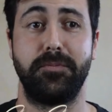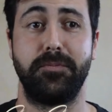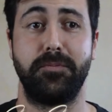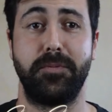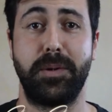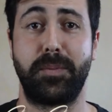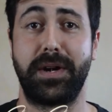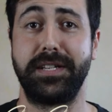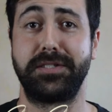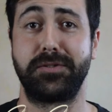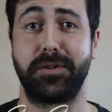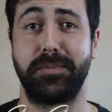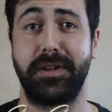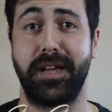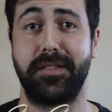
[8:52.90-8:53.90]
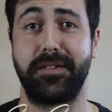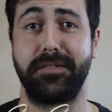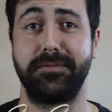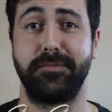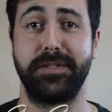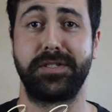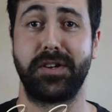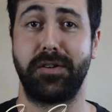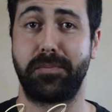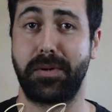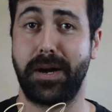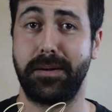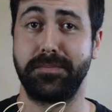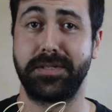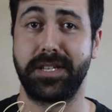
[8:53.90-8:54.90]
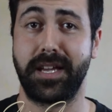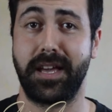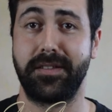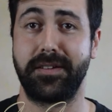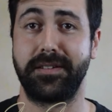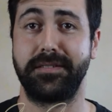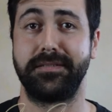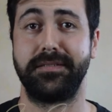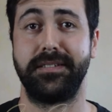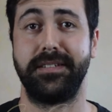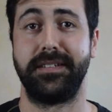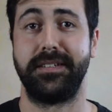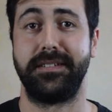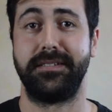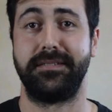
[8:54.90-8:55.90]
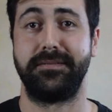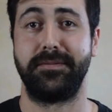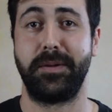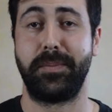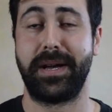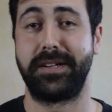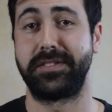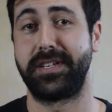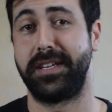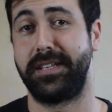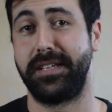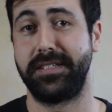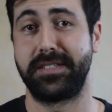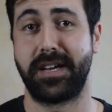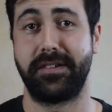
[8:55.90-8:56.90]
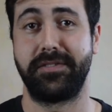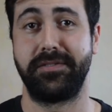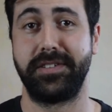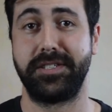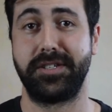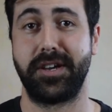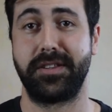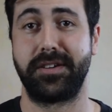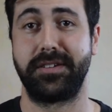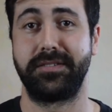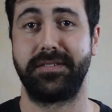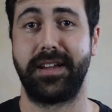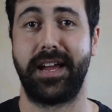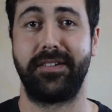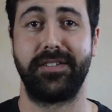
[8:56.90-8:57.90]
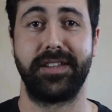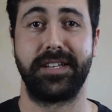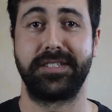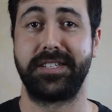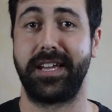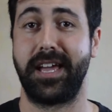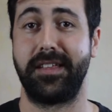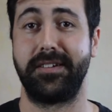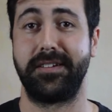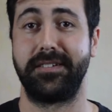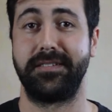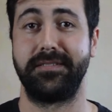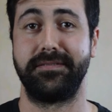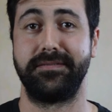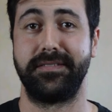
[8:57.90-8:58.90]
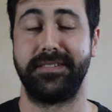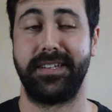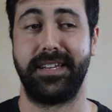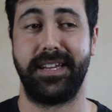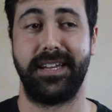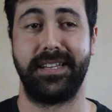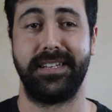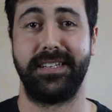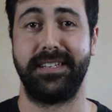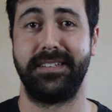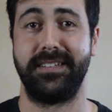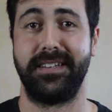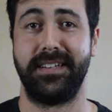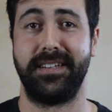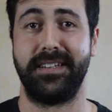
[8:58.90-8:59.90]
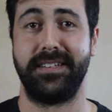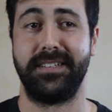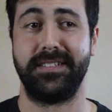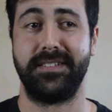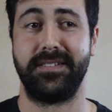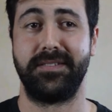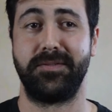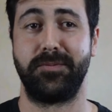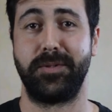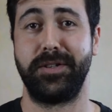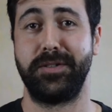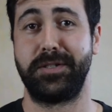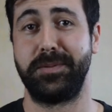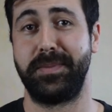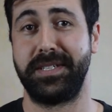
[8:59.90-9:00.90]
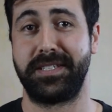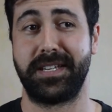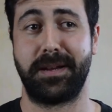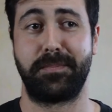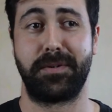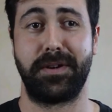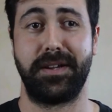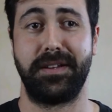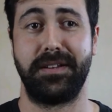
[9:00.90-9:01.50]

We brainstorm together. We solve problems together. We bounce ideas off of each other. Everything's together. And we used to be separate.